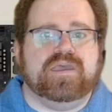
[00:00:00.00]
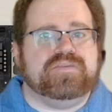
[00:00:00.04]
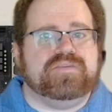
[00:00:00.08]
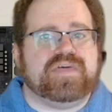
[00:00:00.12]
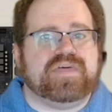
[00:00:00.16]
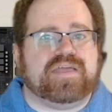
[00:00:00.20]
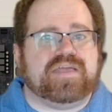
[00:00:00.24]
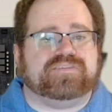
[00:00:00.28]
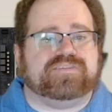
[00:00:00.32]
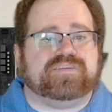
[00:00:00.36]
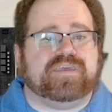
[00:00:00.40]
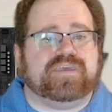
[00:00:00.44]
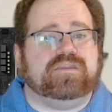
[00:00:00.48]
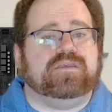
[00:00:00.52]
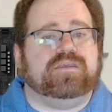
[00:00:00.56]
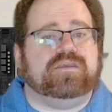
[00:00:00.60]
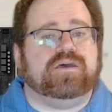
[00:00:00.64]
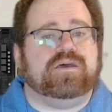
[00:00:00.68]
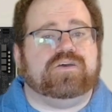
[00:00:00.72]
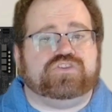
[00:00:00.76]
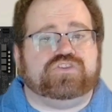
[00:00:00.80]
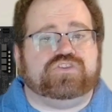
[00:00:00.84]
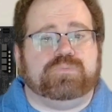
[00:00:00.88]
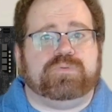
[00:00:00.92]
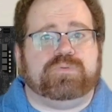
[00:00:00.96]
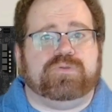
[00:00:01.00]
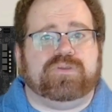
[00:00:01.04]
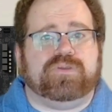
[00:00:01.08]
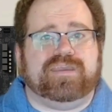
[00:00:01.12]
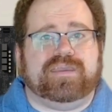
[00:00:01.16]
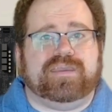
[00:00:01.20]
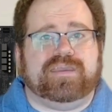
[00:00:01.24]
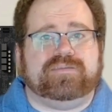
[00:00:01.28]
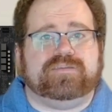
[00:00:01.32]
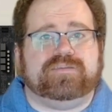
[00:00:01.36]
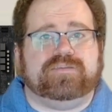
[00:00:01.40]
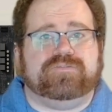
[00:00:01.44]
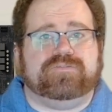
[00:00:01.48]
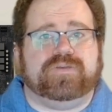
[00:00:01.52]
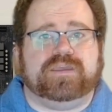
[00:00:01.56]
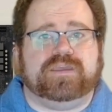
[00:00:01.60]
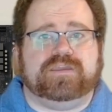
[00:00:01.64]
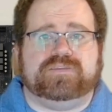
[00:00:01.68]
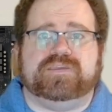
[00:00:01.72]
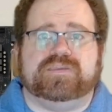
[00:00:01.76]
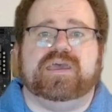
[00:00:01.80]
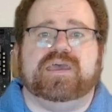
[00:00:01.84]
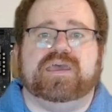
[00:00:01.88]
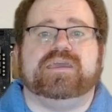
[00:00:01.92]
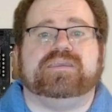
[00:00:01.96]
That said, a super easy
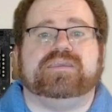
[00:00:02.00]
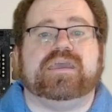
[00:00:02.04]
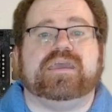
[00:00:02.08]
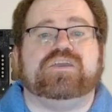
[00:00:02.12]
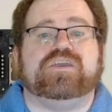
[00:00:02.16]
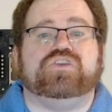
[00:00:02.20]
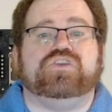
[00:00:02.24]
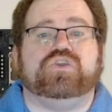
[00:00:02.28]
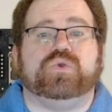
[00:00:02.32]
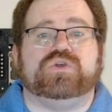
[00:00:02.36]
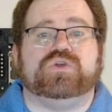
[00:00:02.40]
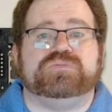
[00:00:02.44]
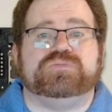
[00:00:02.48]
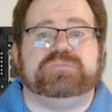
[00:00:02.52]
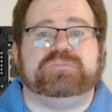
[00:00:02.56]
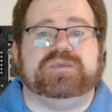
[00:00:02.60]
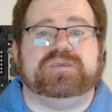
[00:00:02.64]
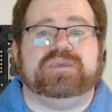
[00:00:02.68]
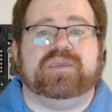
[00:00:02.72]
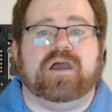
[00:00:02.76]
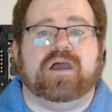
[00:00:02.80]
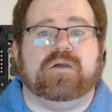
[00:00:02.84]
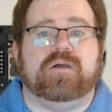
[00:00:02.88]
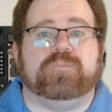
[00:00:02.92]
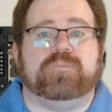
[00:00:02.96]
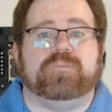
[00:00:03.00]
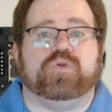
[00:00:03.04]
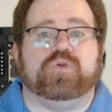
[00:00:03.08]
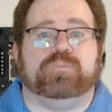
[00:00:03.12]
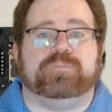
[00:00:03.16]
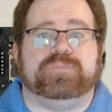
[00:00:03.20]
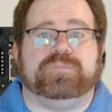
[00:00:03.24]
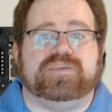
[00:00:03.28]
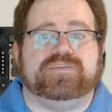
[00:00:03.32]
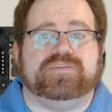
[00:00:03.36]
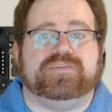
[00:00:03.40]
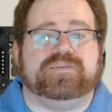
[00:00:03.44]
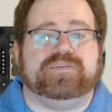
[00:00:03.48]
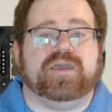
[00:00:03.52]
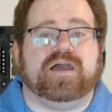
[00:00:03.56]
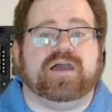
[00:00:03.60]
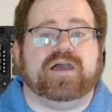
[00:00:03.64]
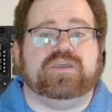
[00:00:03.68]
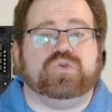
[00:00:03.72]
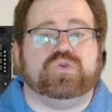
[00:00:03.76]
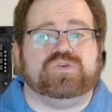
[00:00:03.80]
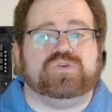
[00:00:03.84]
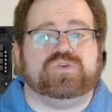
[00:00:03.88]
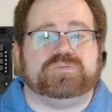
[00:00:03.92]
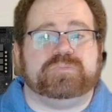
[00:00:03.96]
fix, get a USB hub or
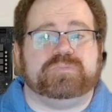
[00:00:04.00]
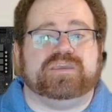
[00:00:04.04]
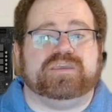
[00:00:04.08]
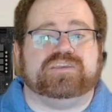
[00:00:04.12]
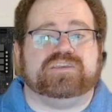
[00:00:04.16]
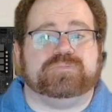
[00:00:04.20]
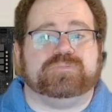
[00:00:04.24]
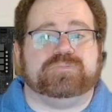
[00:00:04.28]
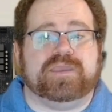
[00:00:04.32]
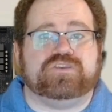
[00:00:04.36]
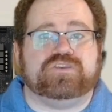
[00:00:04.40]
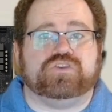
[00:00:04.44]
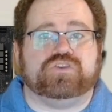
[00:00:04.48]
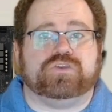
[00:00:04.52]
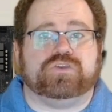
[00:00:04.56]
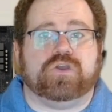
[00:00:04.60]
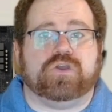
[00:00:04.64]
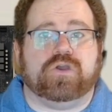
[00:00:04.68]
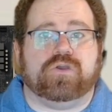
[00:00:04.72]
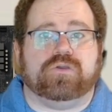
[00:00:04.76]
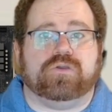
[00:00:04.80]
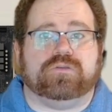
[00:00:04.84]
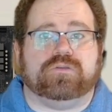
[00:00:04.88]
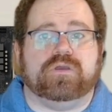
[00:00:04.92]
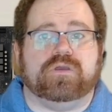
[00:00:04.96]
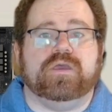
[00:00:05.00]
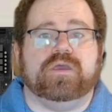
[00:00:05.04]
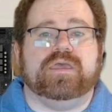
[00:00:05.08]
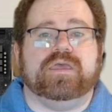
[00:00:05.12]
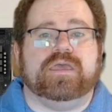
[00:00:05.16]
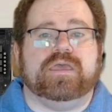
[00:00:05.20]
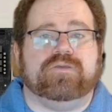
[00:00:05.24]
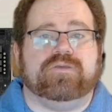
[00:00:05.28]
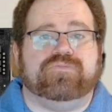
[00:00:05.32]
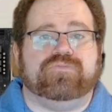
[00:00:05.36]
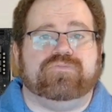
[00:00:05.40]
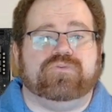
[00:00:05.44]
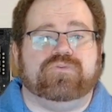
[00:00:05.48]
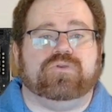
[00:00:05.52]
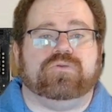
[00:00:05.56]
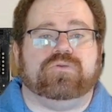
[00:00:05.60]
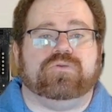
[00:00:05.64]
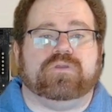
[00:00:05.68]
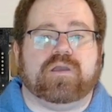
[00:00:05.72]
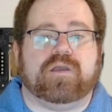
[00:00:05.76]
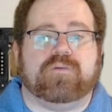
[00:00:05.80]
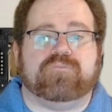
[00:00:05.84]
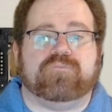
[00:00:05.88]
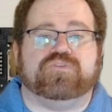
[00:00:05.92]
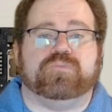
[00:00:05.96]
PCI USB expansion card if you're
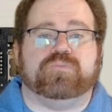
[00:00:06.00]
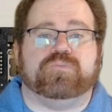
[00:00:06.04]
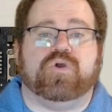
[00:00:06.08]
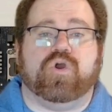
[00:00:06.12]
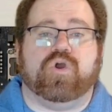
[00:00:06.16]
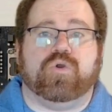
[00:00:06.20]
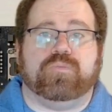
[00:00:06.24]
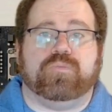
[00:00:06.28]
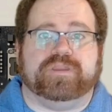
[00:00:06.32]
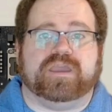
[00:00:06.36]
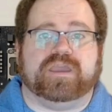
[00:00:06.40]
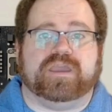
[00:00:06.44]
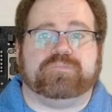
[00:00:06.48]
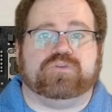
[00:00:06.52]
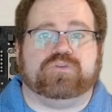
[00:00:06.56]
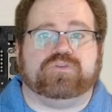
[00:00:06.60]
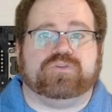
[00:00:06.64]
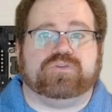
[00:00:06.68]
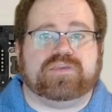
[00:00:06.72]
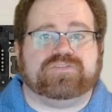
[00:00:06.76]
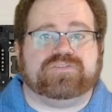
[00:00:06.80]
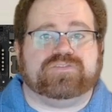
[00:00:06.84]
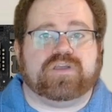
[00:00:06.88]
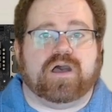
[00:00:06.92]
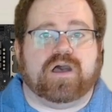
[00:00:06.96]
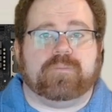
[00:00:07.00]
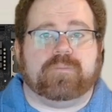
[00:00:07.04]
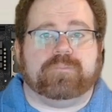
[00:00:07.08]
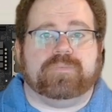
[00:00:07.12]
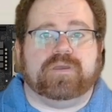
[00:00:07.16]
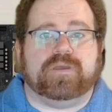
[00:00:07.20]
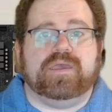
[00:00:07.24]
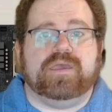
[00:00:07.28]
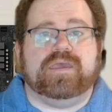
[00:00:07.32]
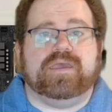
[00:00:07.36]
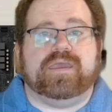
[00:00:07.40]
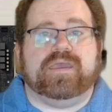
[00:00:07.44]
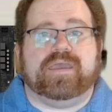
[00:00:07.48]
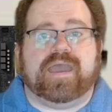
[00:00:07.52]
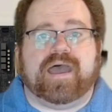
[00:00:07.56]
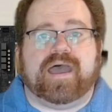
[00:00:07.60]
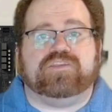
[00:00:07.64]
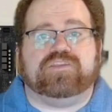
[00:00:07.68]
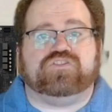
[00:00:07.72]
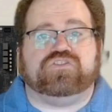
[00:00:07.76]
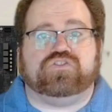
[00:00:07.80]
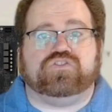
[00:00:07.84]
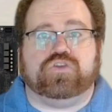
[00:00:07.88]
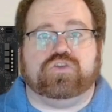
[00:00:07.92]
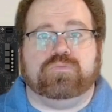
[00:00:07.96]
comfortable opening up your desktop. It
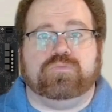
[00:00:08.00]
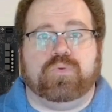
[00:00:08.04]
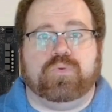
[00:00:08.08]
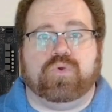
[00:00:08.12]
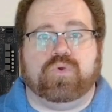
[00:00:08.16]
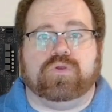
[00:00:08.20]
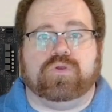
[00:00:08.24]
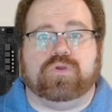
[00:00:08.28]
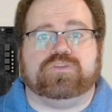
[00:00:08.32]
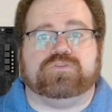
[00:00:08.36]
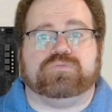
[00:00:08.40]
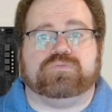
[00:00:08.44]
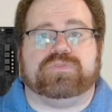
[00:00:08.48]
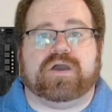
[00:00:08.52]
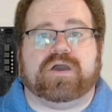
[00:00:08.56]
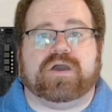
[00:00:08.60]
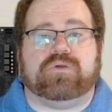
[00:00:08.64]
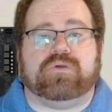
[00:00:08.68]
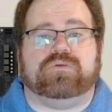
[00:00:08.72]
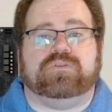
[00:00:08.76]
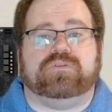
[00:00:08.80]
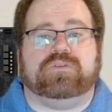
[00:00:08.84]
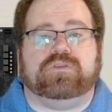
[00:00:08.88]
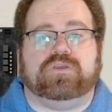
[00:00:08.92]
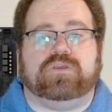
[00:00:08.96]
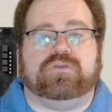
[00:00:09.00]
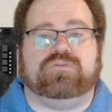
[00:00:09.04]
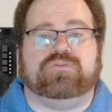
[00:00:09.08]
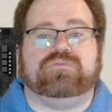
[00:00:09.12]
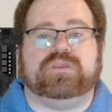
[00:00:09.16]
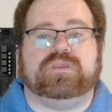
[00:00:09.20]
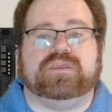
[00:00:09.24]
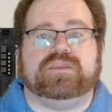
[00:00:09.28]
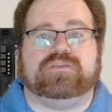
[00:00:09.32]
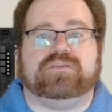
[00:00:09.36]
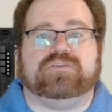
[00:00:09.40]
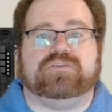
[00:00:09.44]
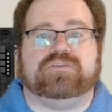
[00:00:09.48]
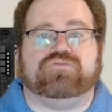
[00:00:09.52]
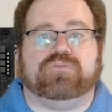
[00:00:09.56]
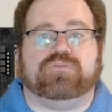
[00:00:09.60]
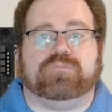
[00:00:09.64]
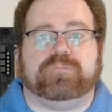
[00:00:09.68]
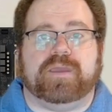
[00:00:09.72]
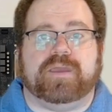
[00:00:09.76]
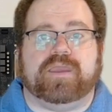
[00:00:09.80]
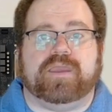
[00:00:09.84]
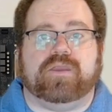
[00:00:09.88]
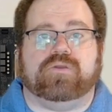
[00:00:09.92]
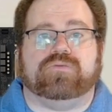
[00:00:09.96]
adds new ports without you needing to
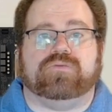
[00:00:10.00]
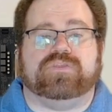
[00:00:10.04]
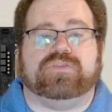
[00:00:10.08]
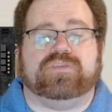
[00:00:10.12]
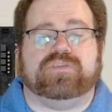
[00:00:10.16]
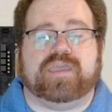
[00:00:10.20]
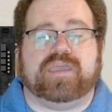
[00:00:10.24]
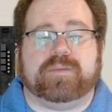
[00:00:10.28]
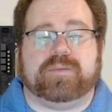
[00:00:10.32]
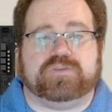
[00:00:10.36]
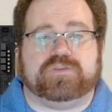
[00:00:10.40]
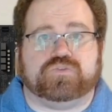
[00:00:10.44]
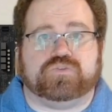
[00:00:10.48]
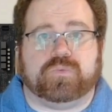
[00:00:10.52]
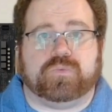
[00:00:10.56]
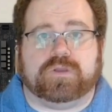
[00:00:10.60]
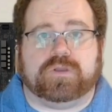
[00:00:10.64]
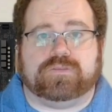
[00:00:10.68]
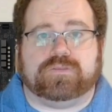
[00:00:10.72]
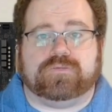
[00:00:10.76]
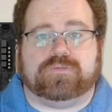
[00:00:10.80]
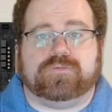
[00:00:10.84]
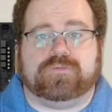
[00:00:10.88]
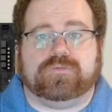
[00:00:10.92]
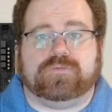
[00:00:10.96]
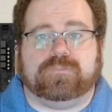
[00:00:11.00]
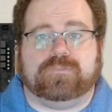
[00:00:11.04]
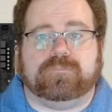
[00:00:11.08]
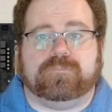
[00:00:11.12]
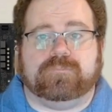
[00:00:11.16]
repair the damaged ones.